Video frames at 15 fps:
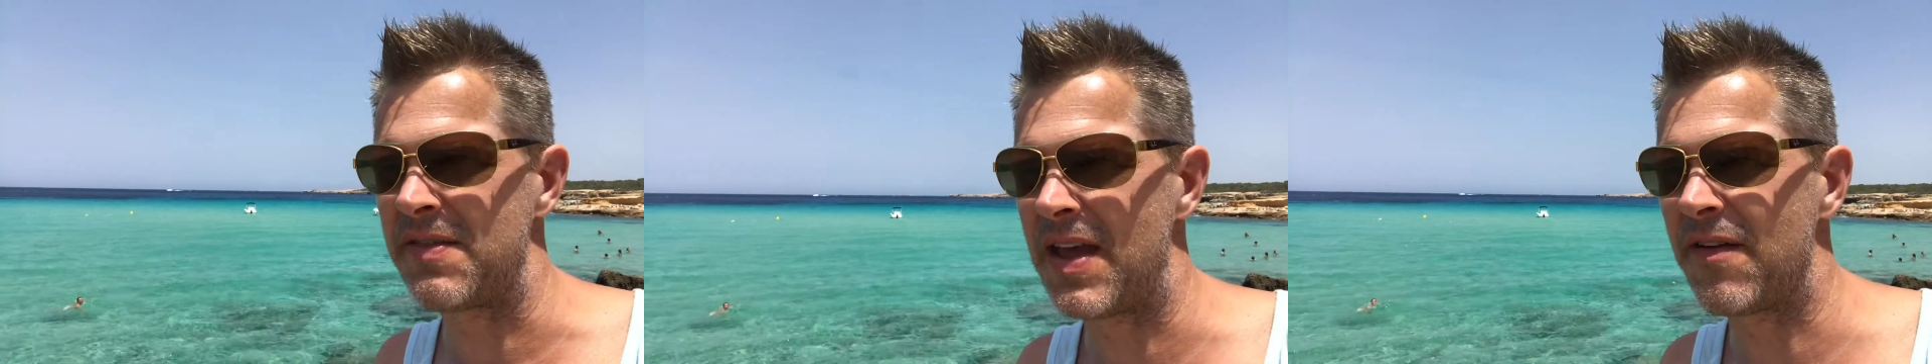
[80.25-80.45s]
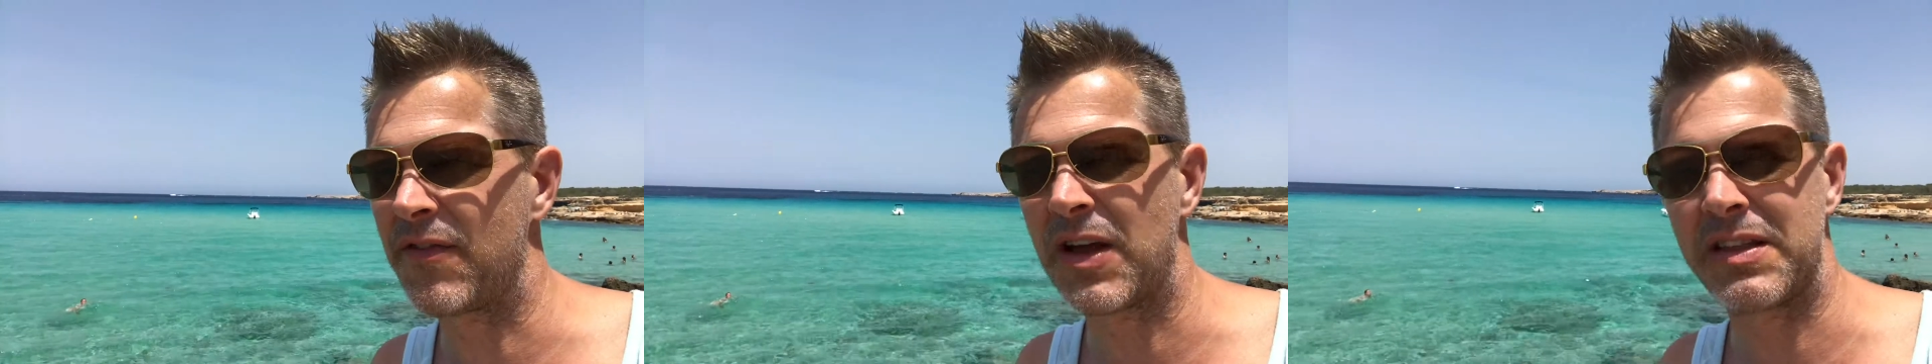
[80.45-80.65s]
and
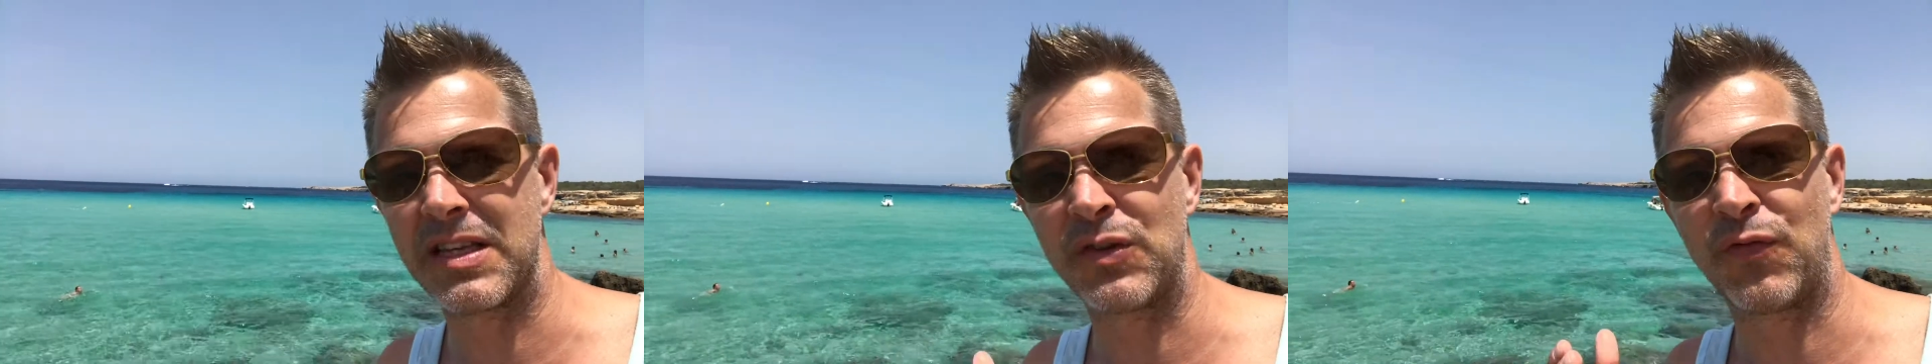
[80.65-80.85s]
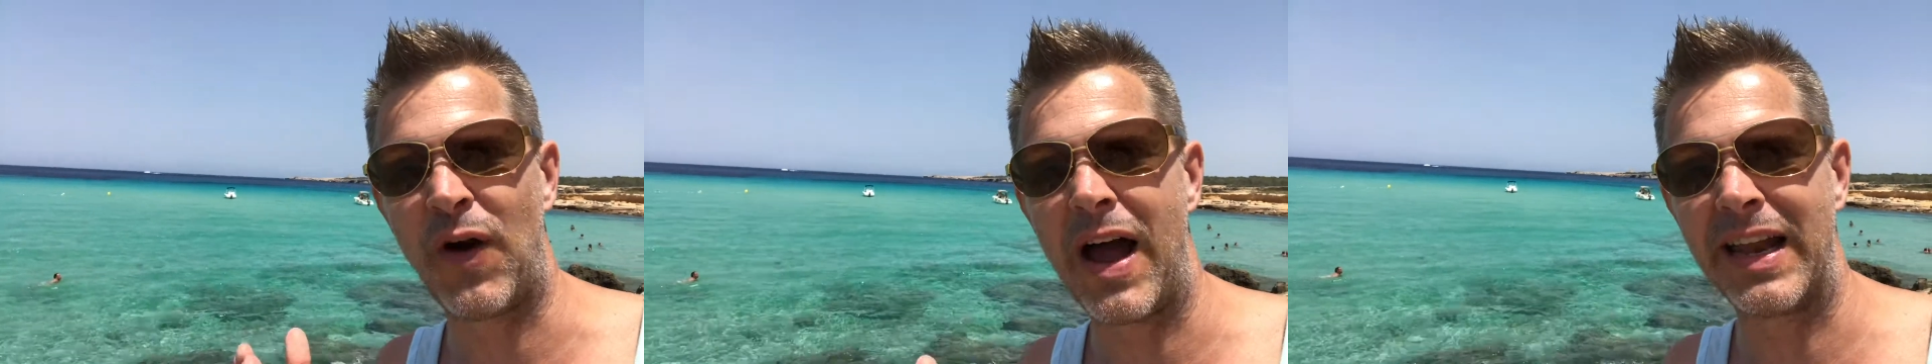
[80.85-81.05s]
they've got
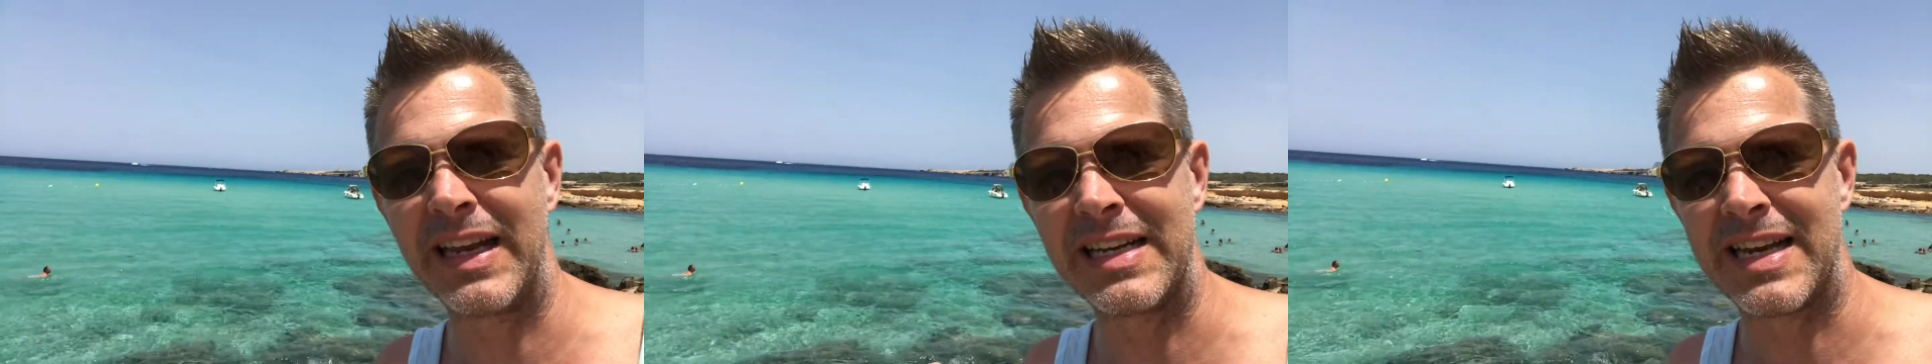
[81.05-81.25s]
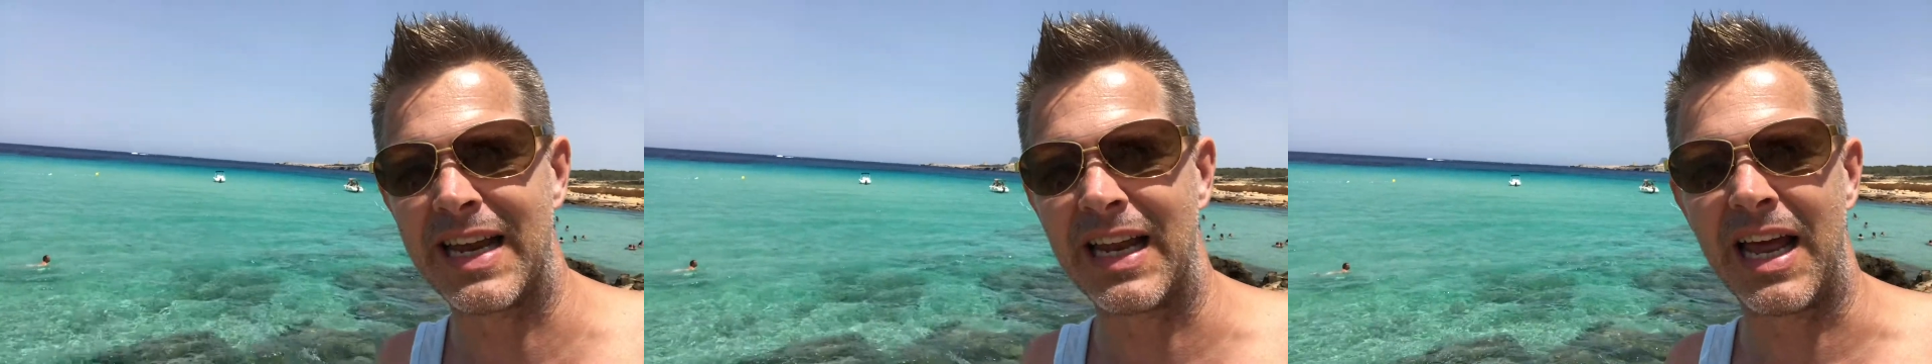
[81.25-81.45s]
this
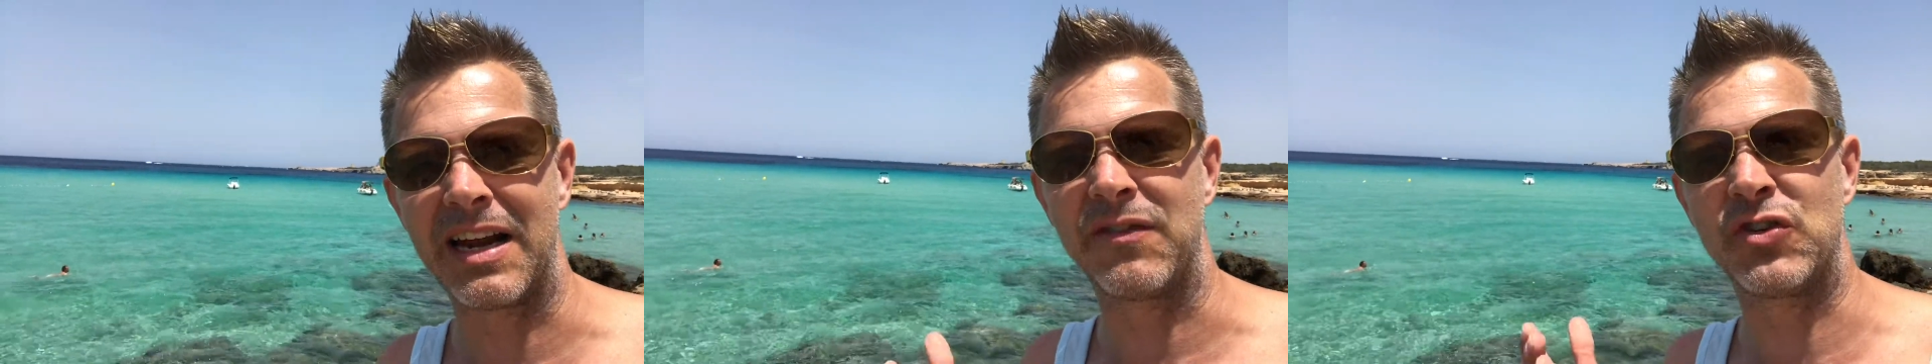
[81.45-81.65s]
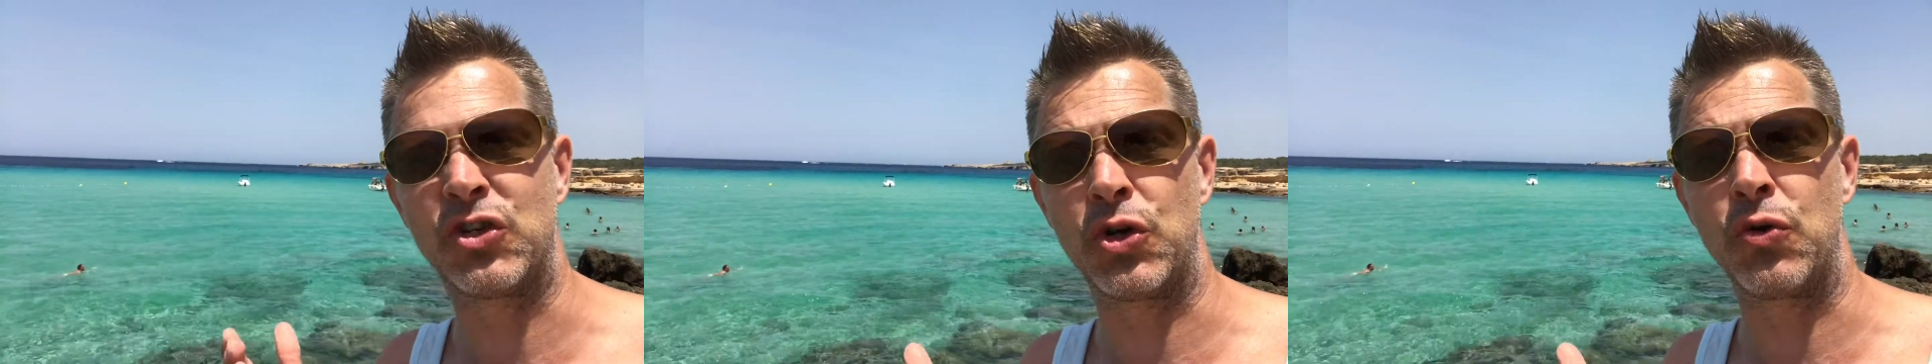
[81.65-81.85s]
filing
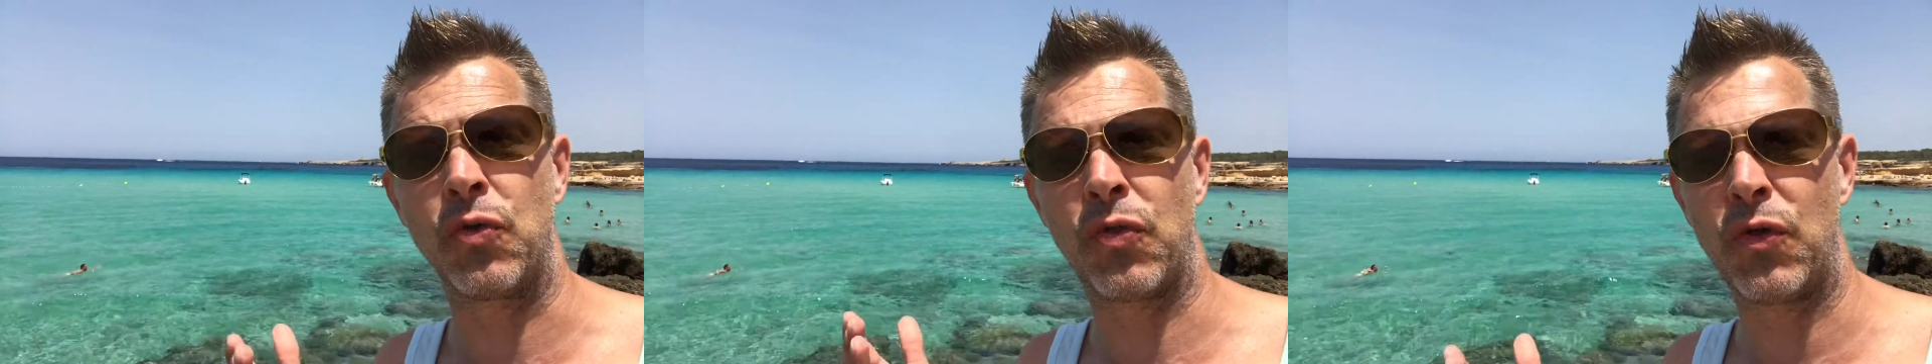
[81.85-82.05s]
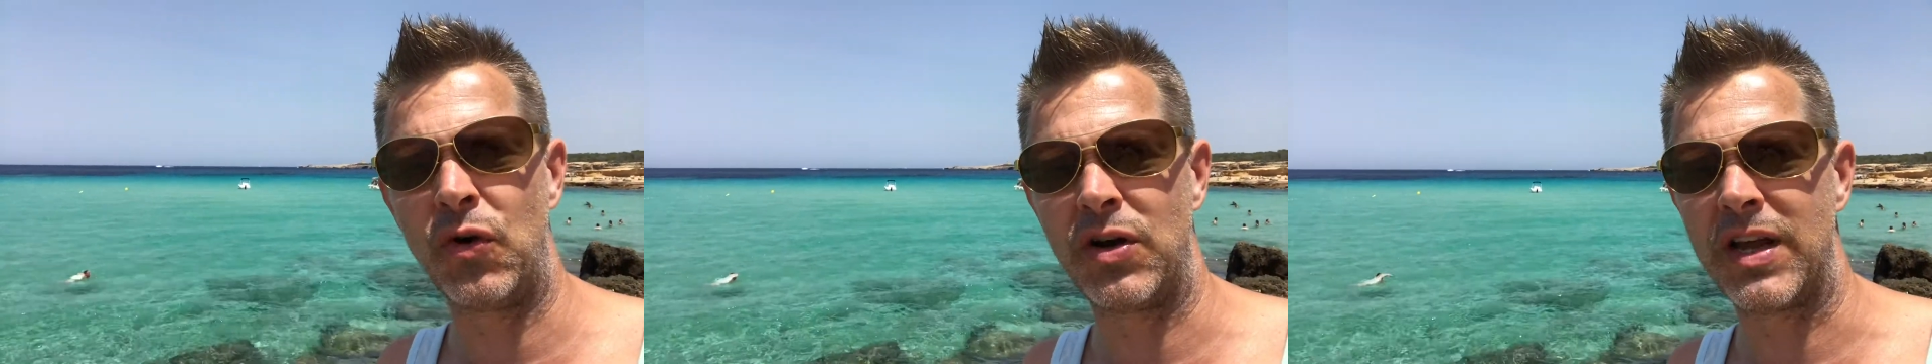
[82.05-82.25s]
deadline of June
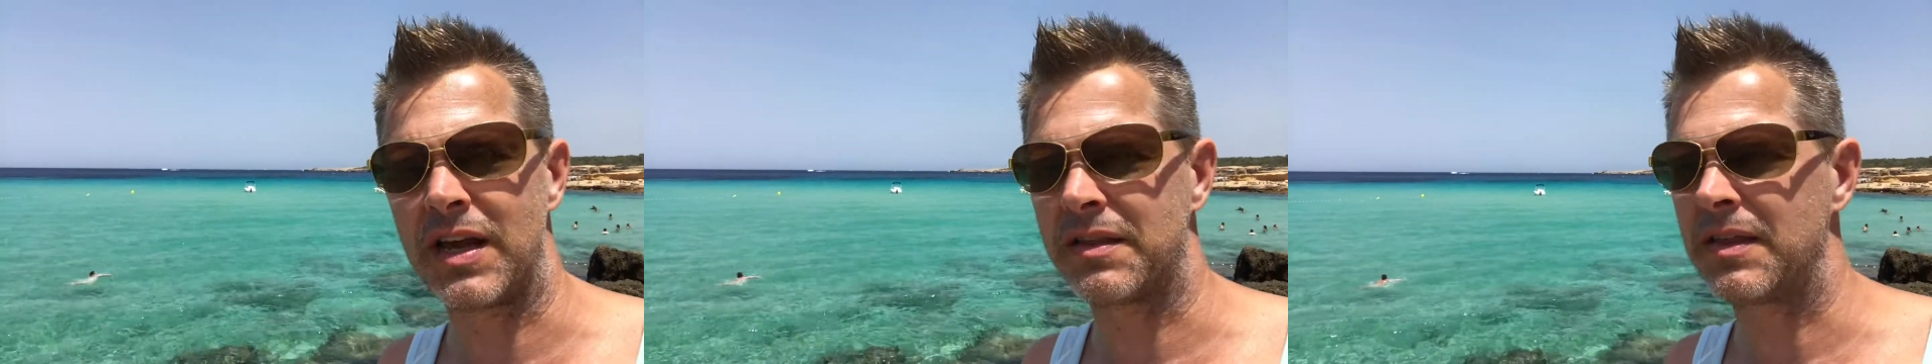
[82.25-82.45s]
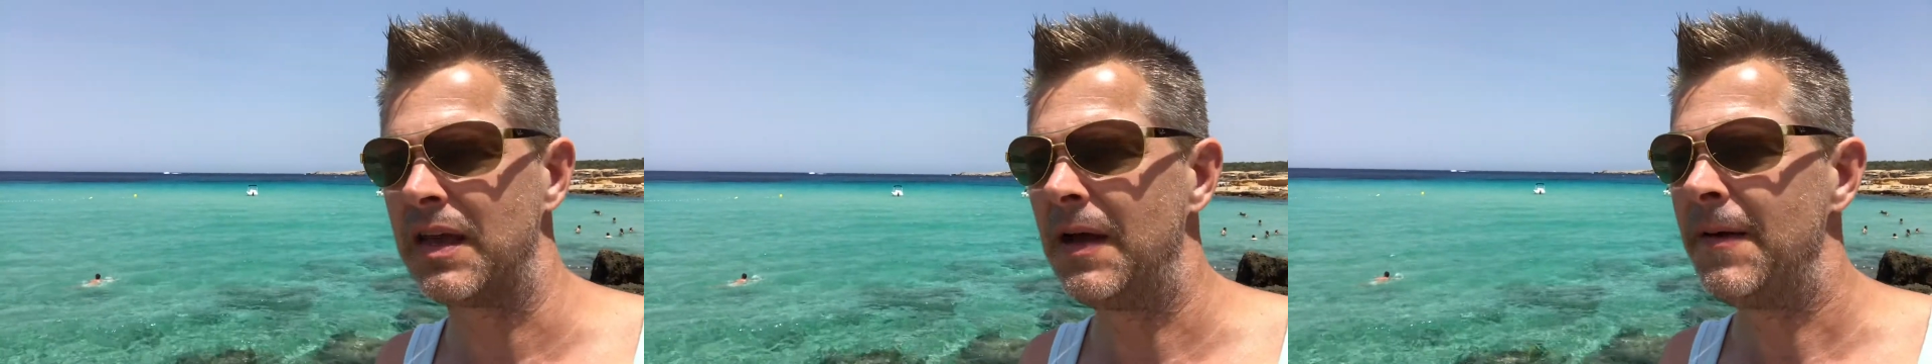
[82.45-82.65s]
30th.